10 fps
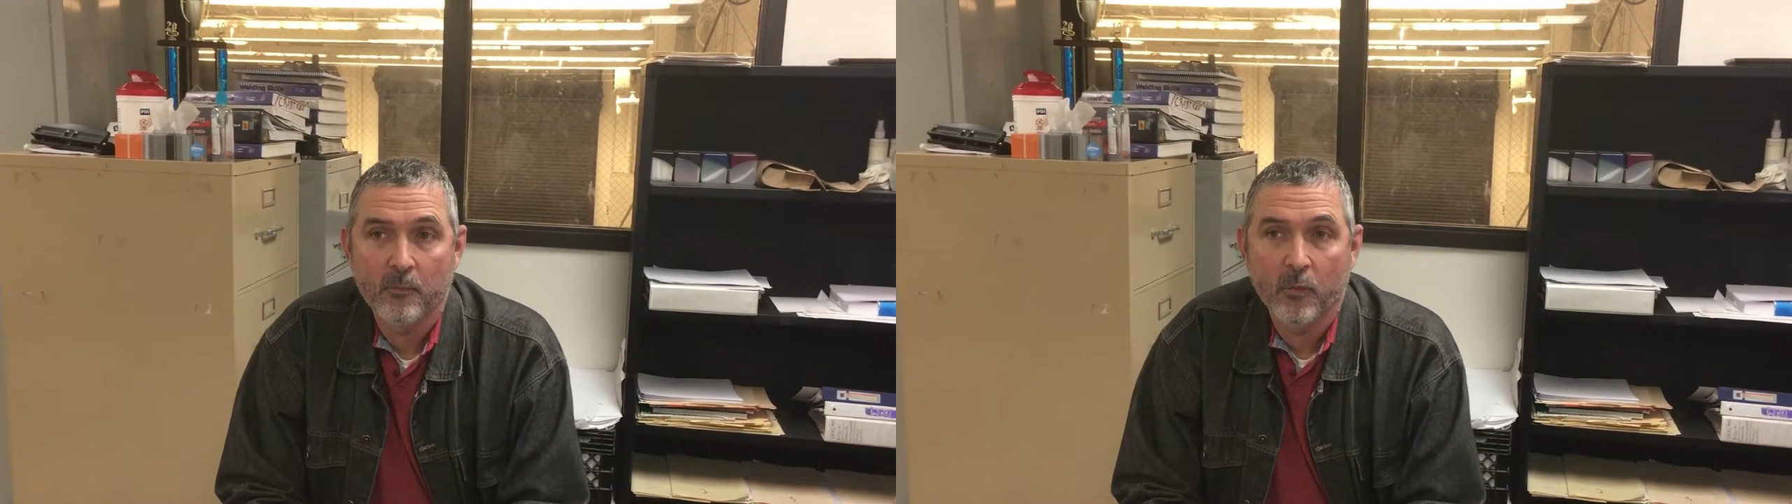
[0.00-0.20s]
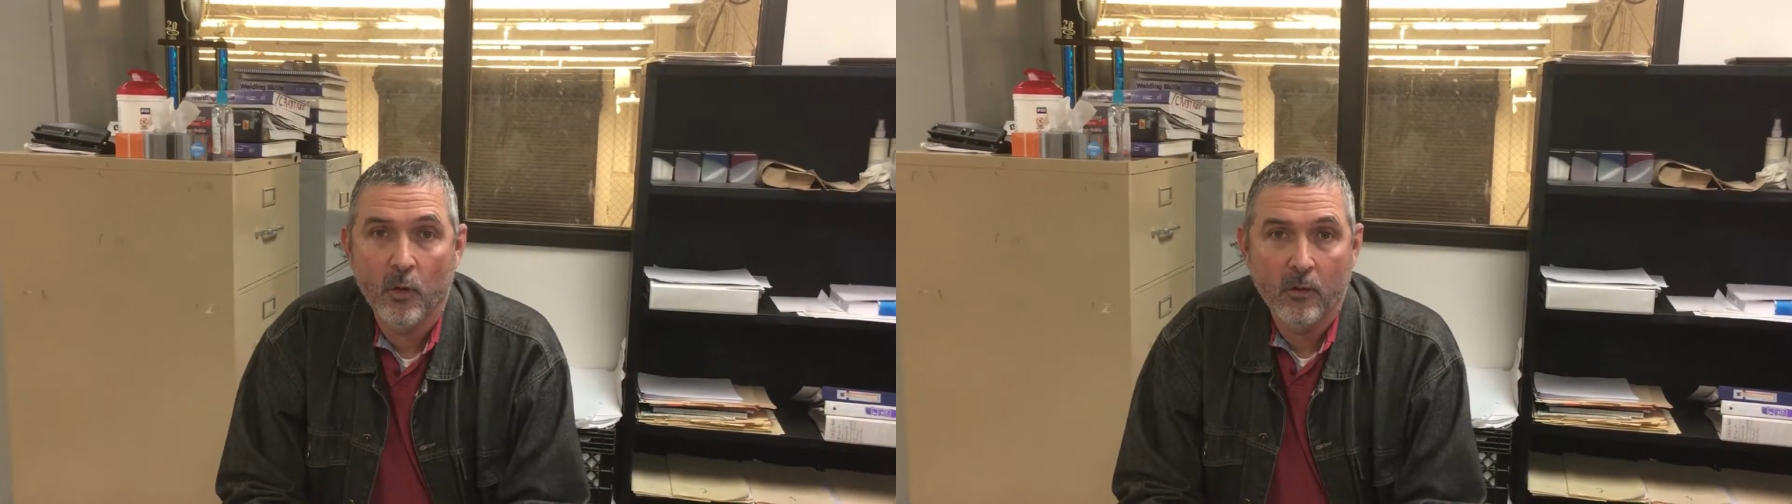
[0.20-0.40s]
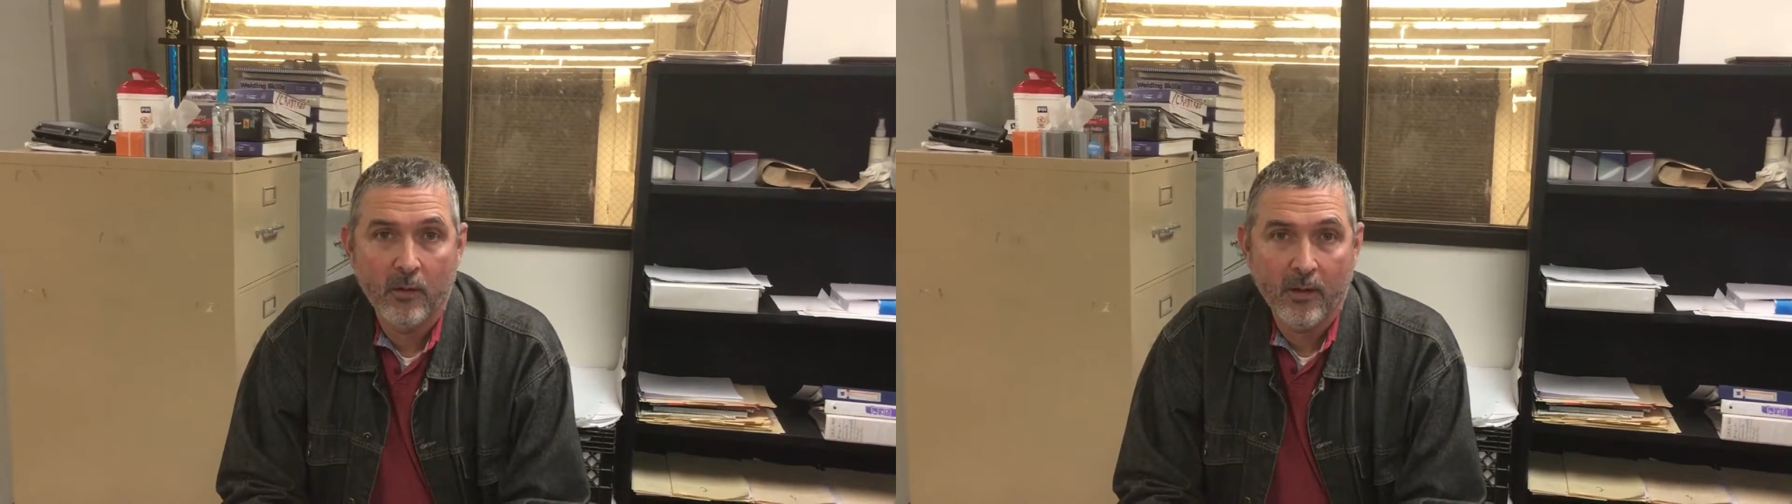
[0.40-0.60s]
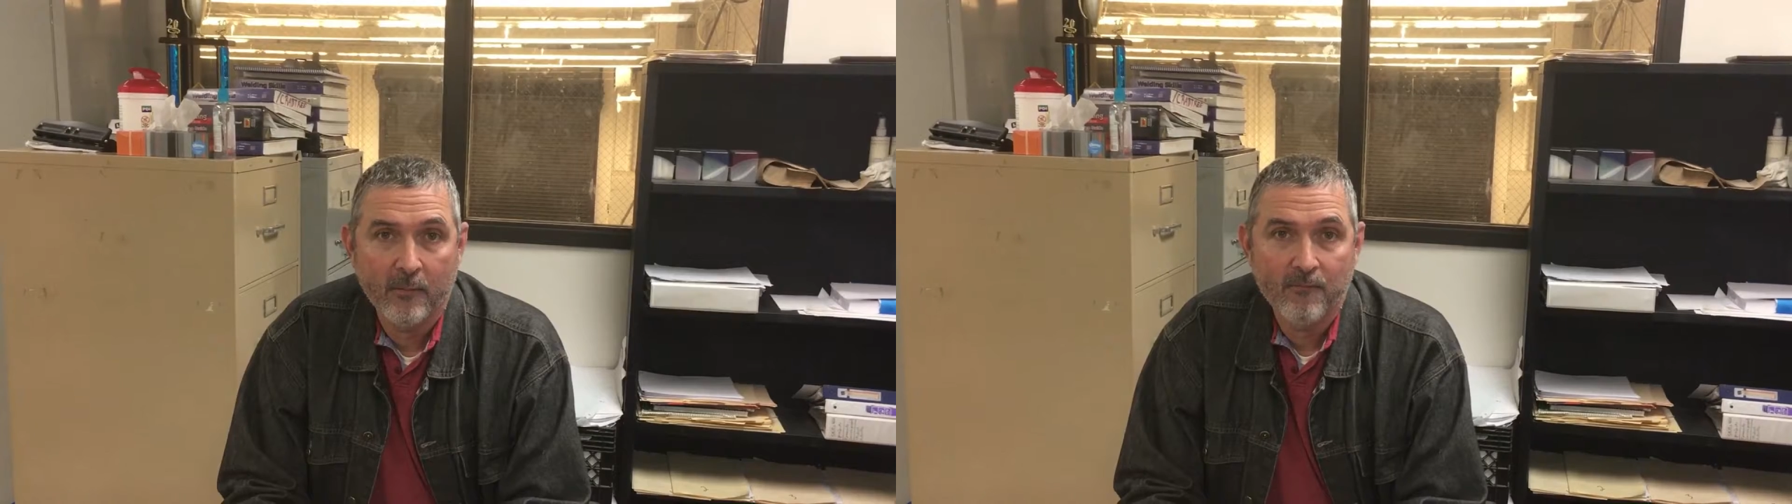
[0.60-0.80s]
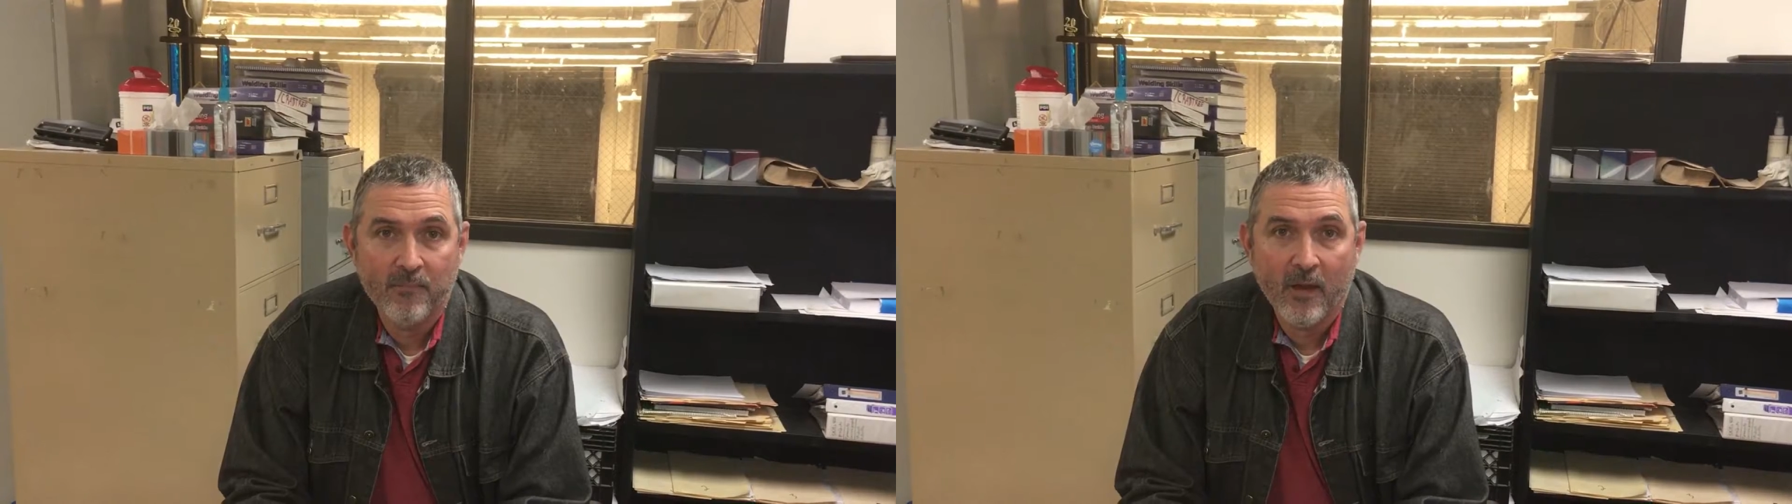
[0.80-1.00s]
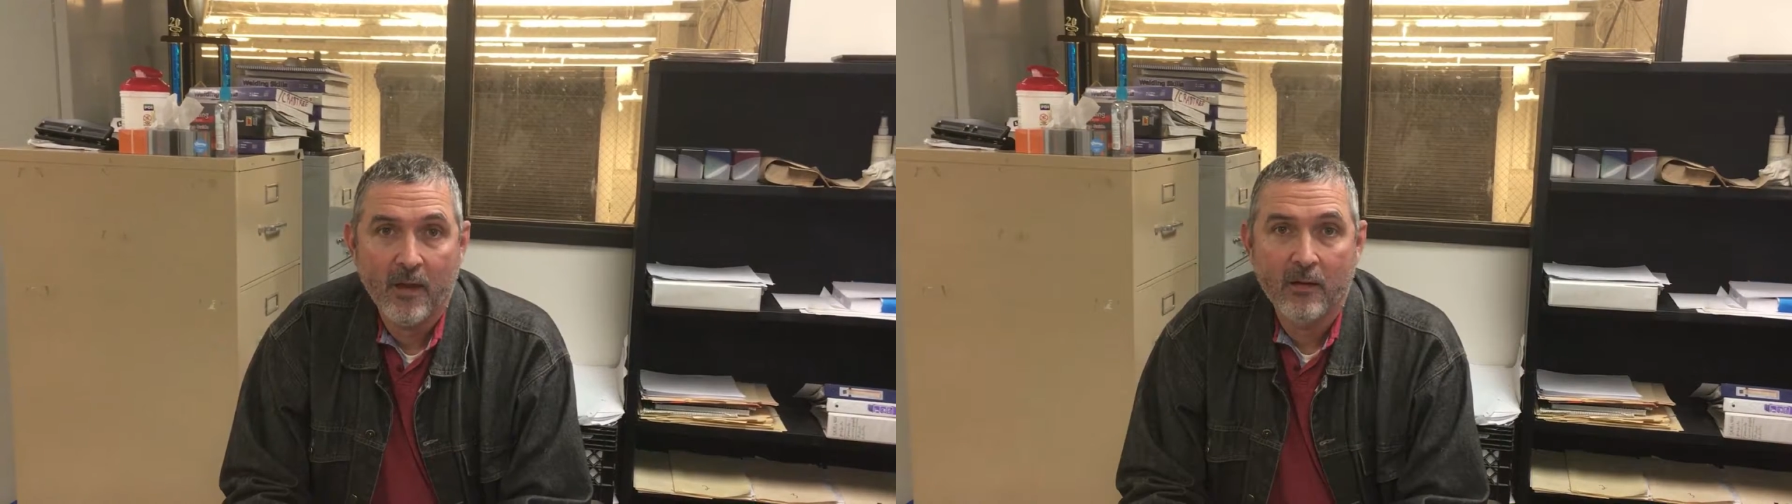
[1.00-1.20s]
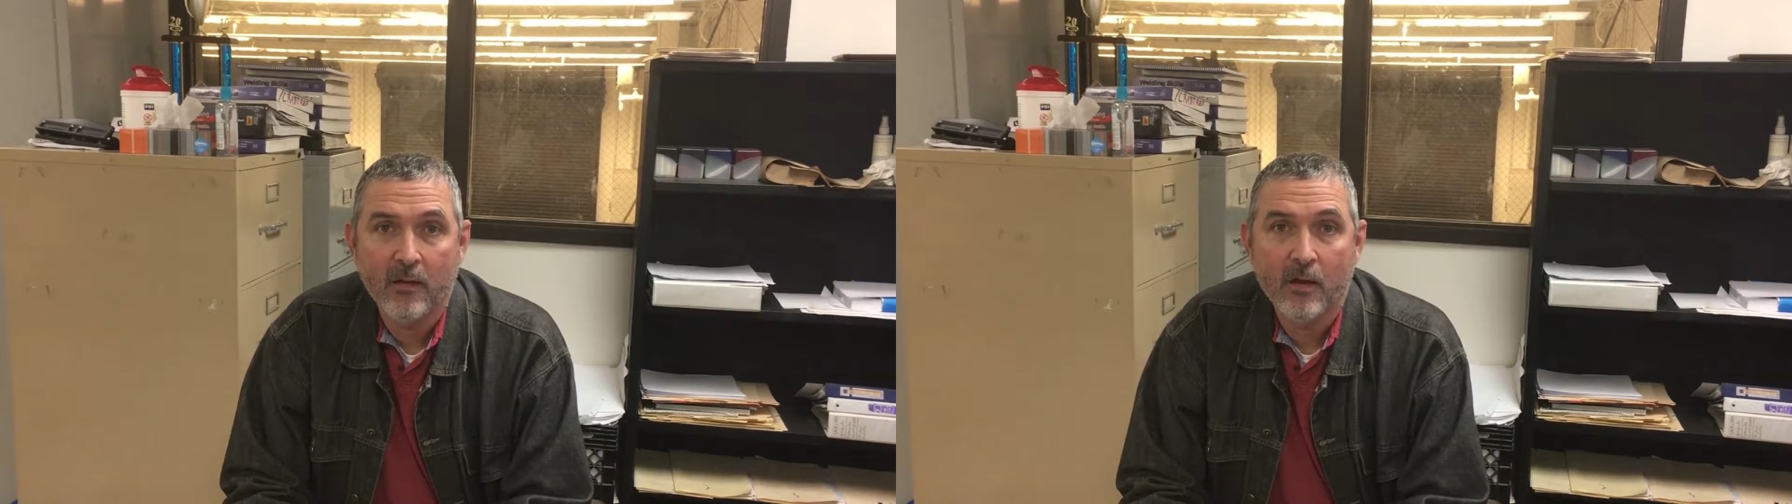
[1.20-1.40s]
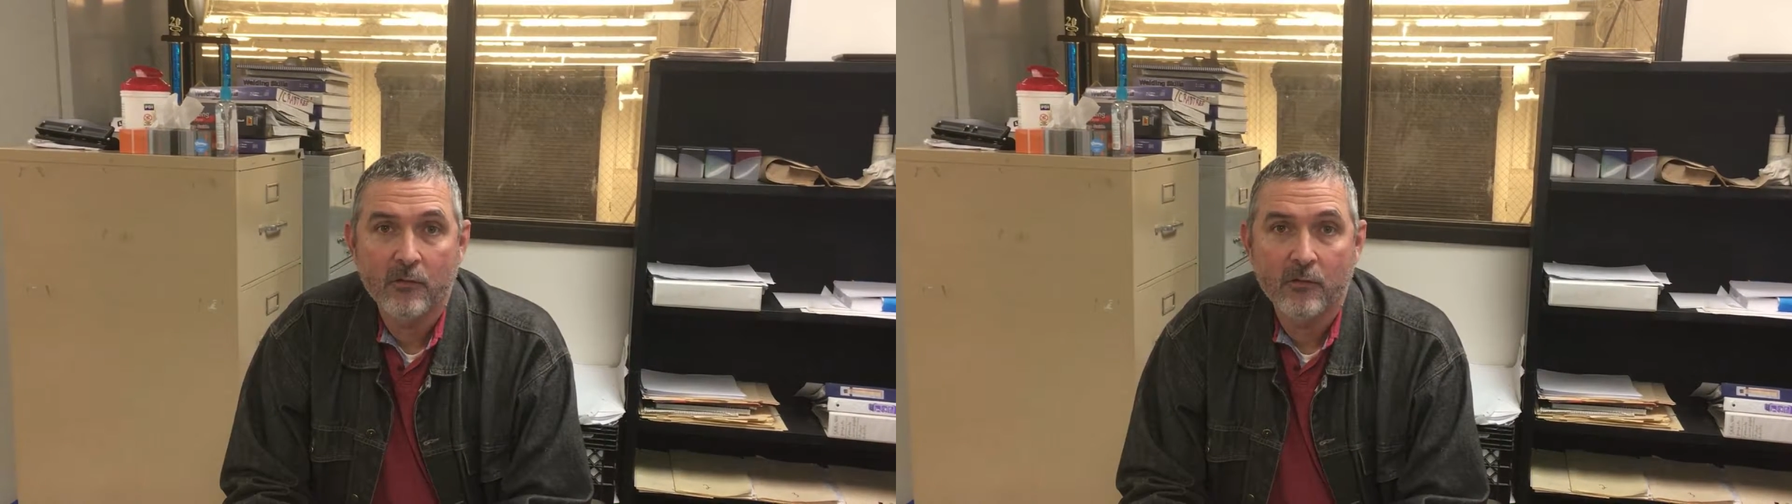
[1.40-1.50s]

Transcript: program, and a lot